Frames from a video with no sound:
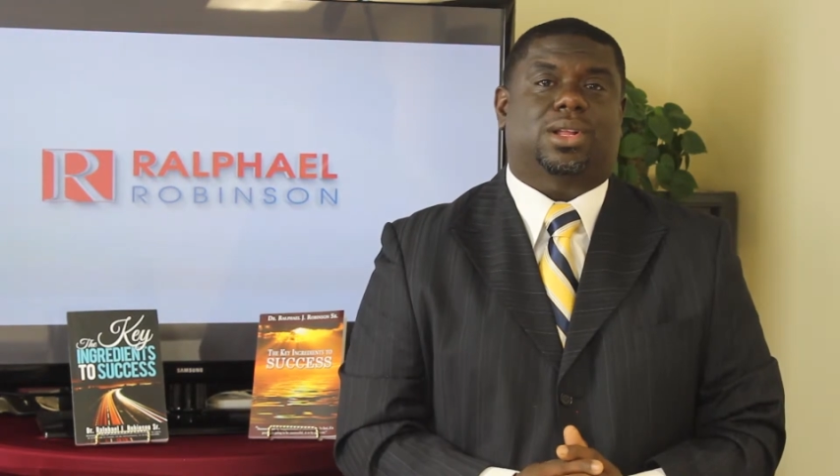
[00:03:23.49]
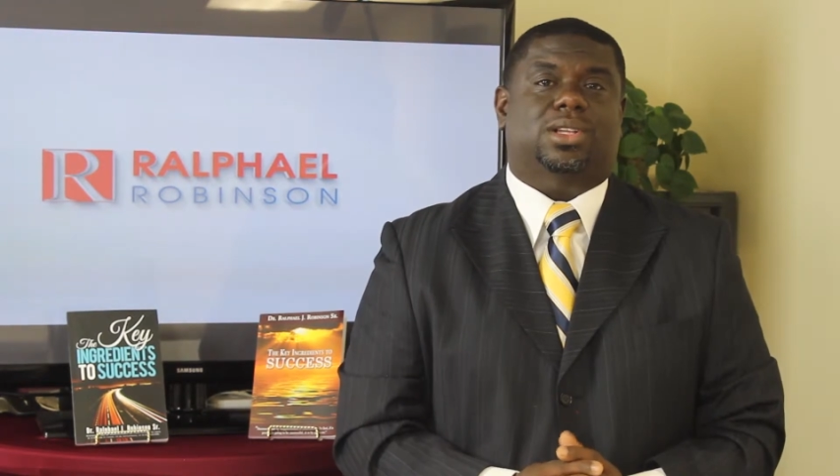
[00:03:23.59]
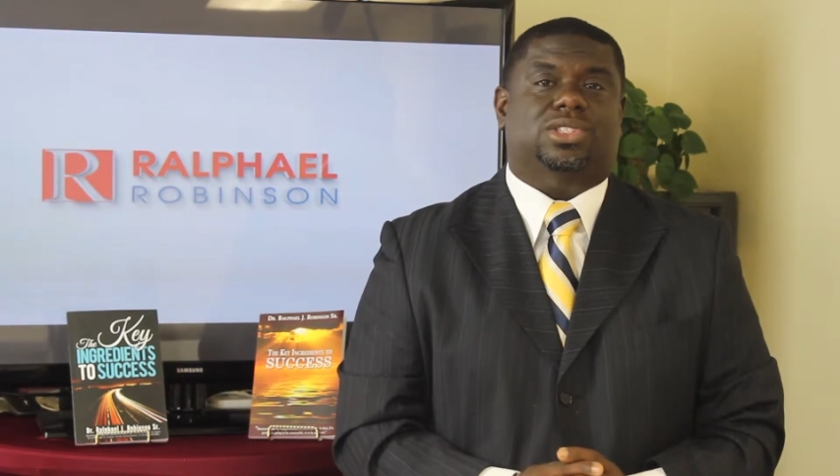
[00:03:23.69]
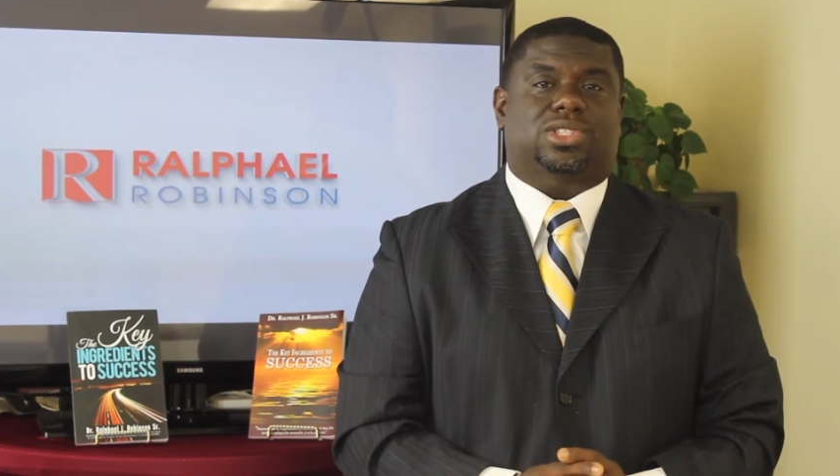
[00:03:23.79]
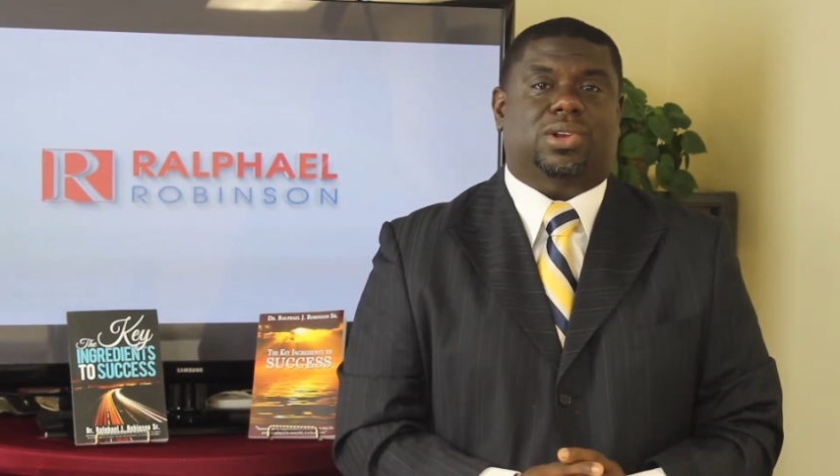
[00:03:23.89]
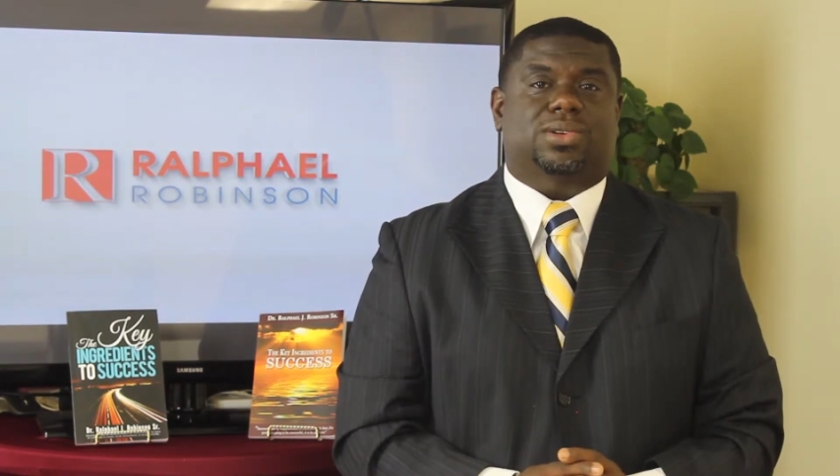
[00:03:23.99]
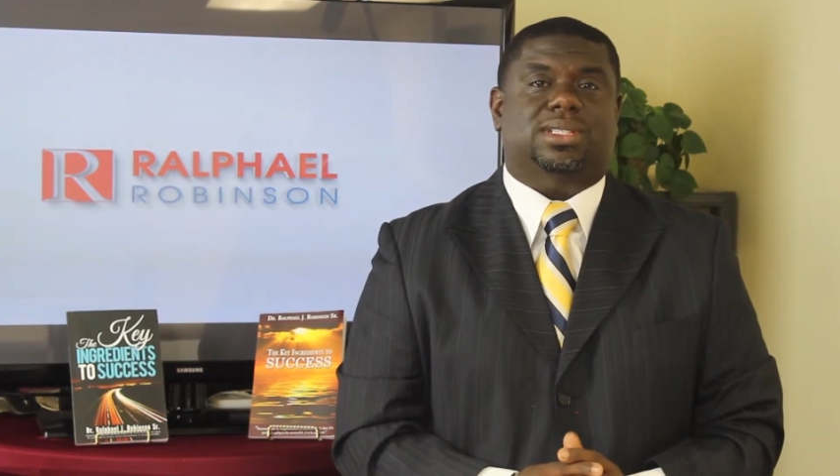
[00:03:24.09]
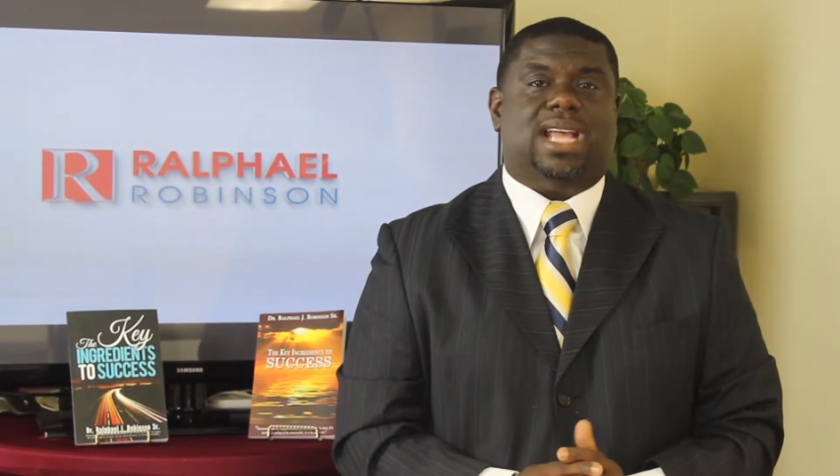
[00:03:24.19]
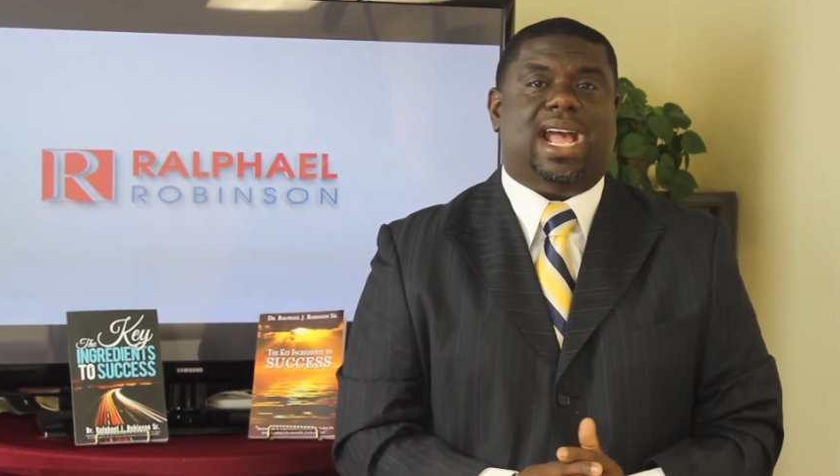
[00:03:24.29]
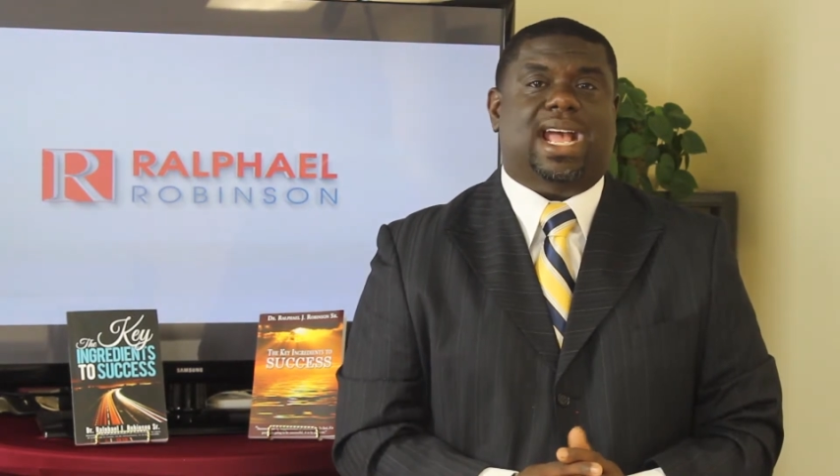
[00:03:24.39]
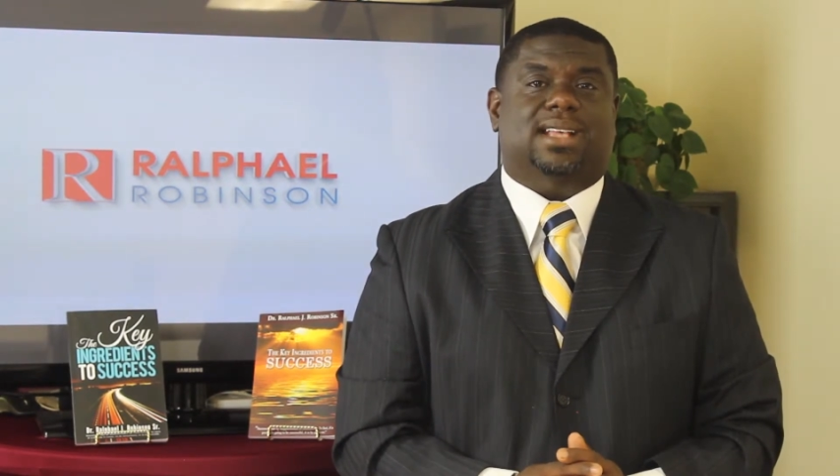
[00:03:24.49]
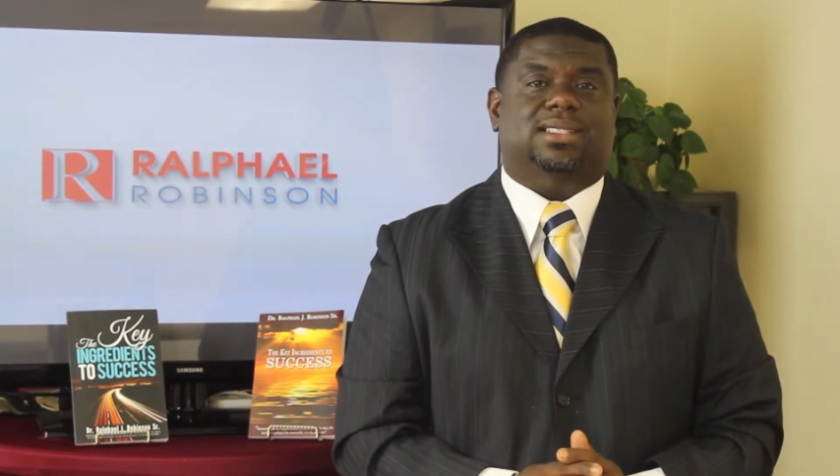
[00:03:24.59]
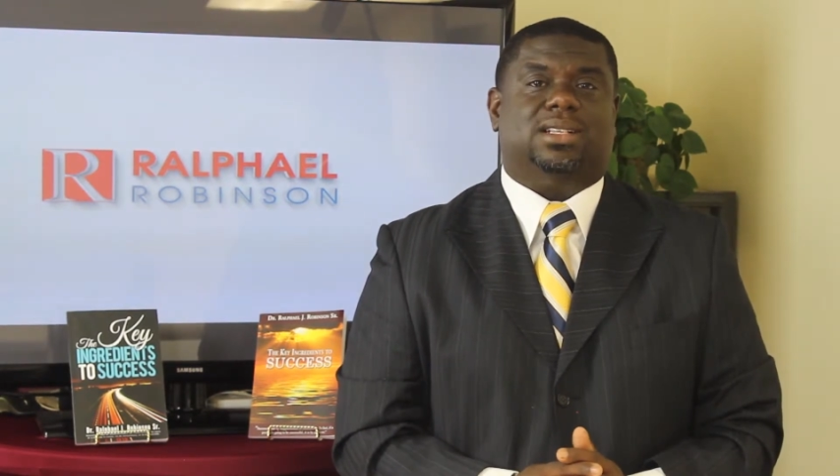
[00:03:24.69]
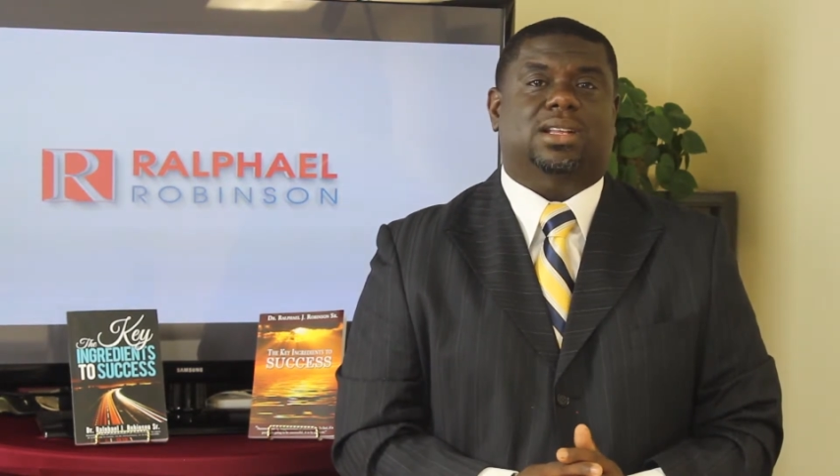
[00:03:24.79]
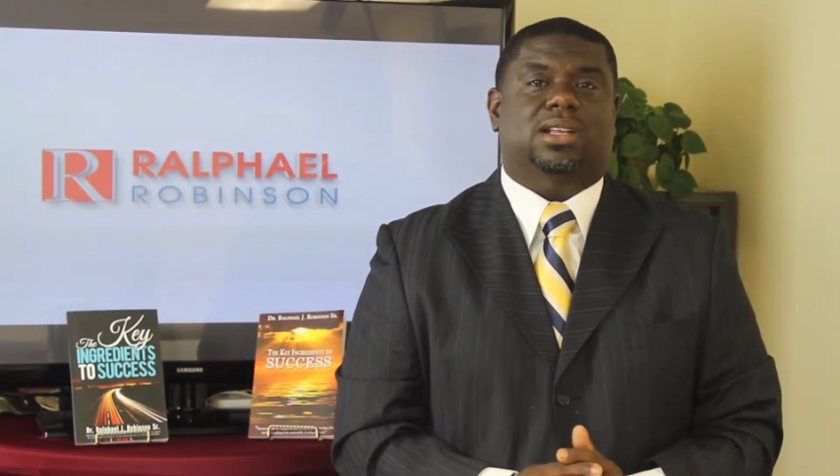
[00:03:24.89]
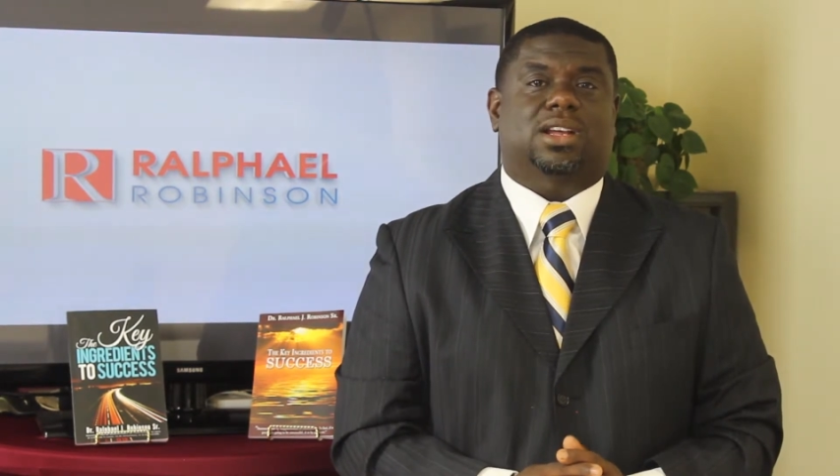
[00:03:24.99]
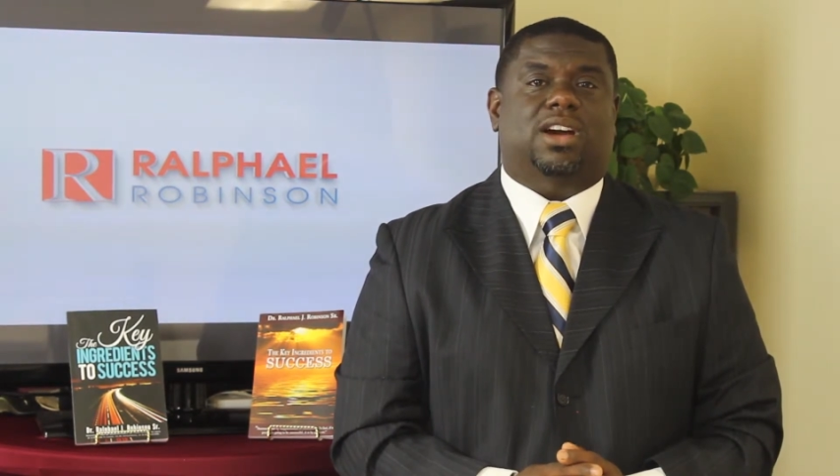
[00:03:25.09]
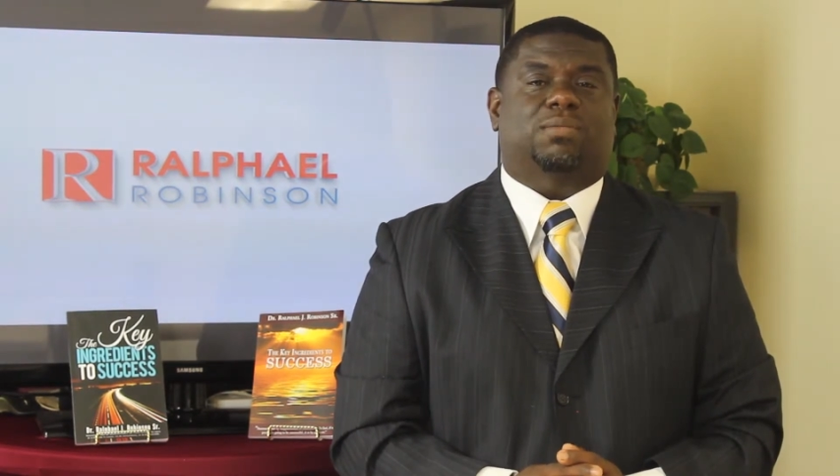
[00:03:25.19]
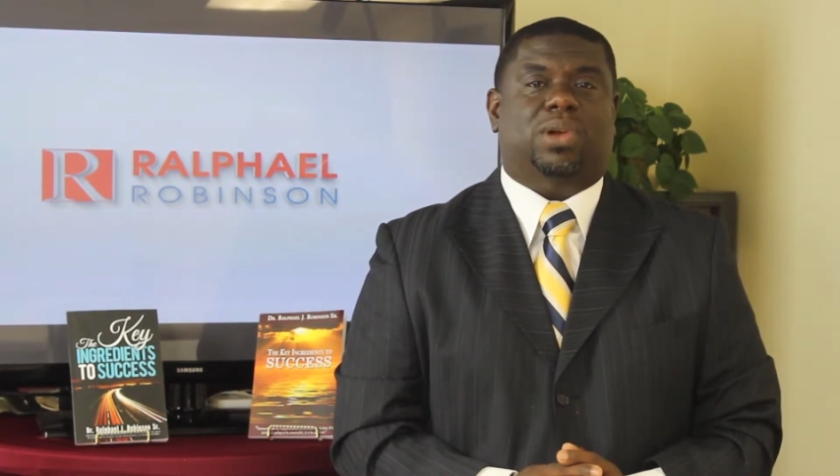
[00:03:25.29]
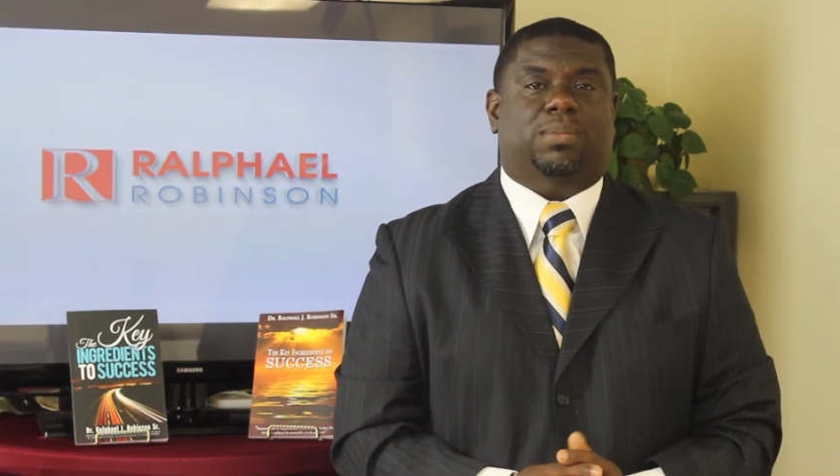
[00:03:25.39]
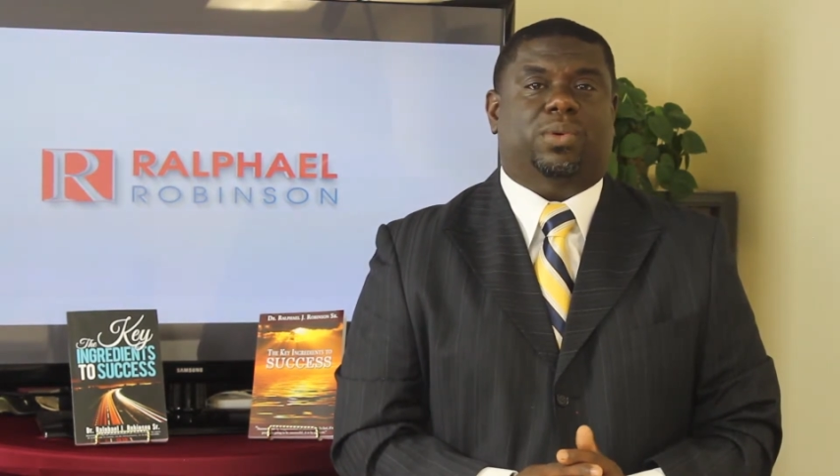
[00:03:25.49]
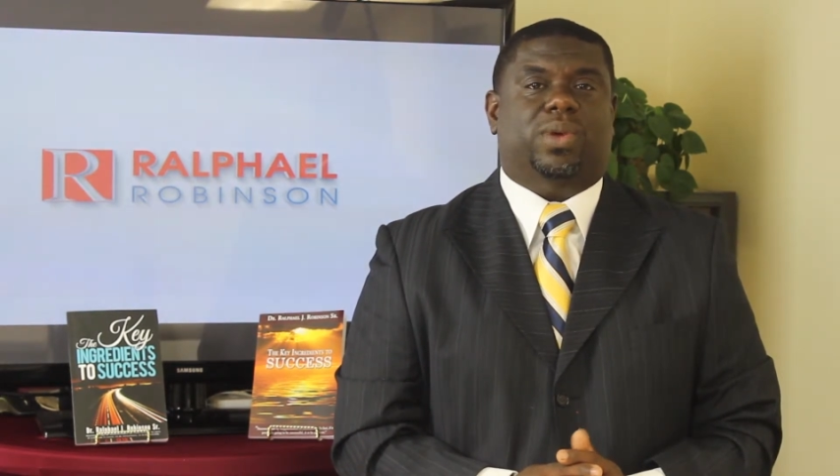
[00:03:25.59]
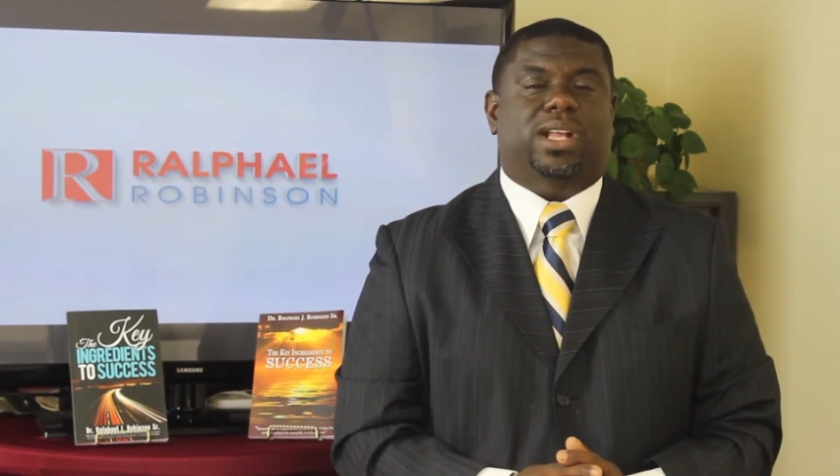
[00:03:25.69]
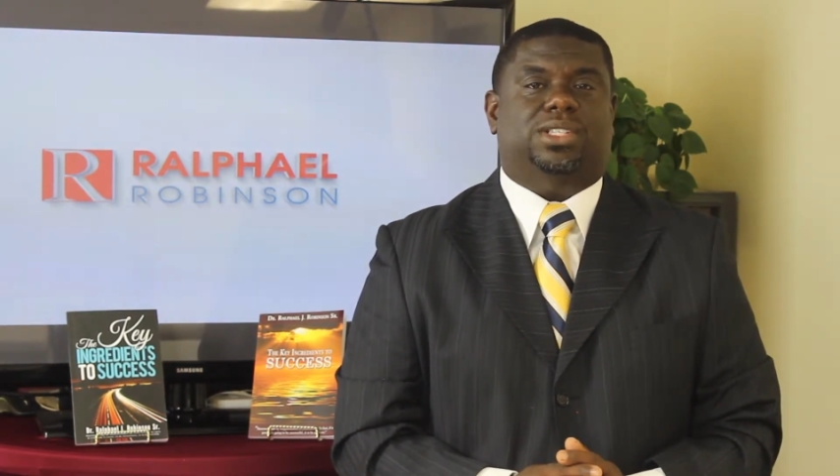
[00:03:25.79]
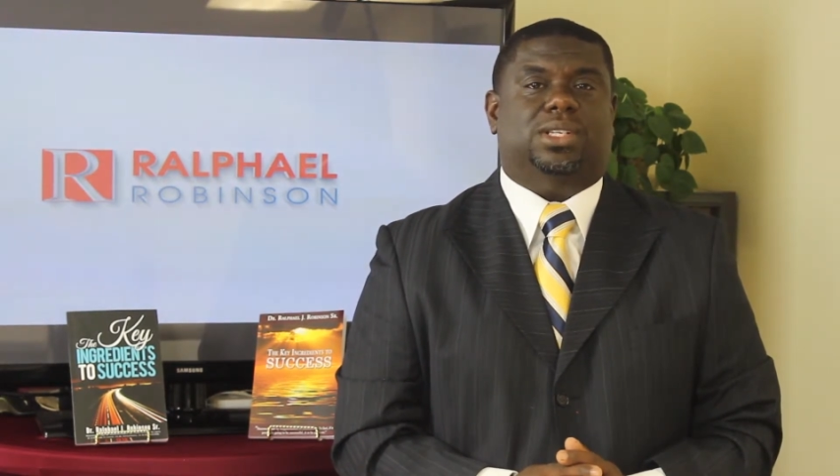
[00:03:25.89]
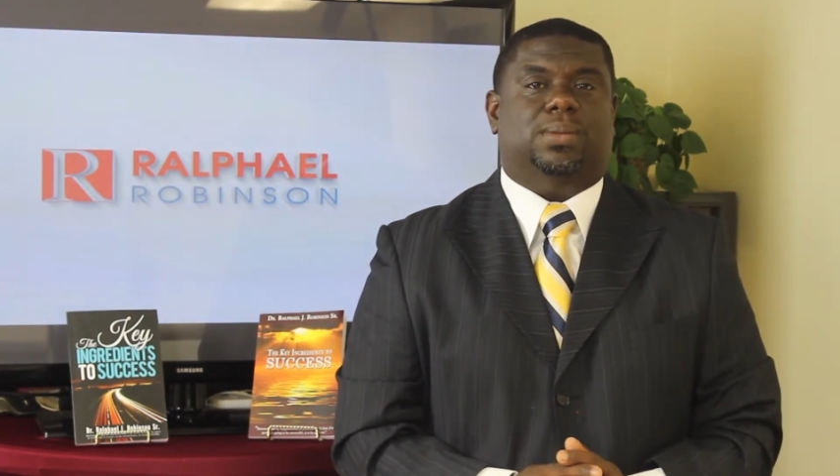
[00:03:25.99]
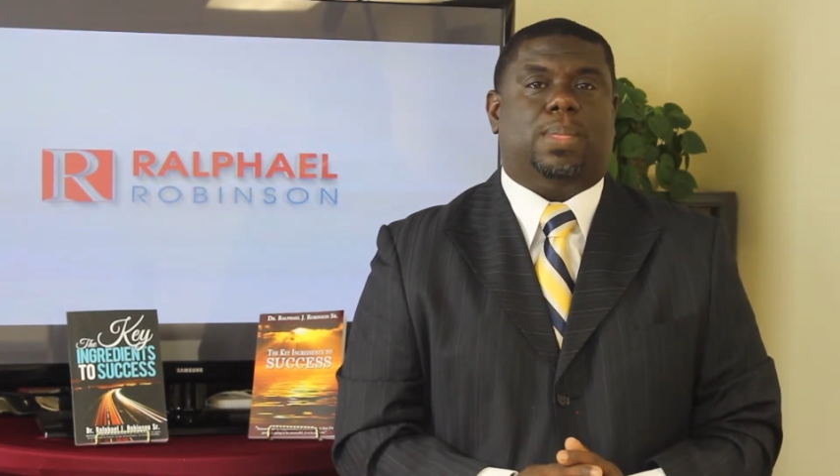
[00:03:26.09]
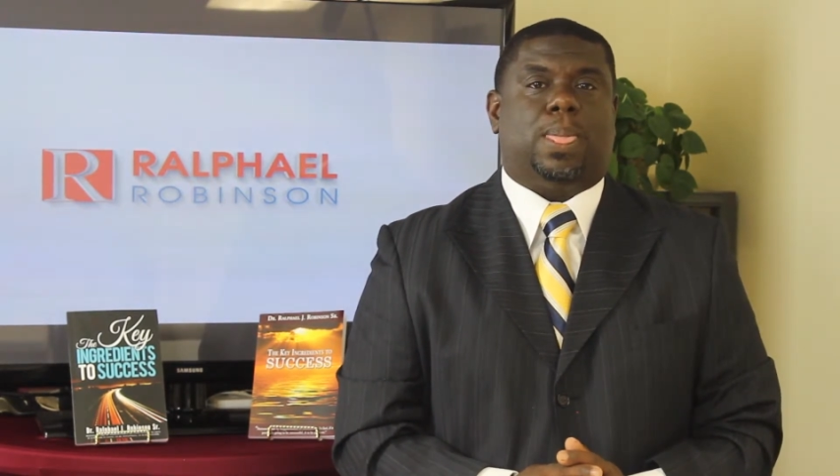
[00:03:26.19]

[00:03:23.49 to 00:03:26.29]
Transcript: certain tasks of preparation.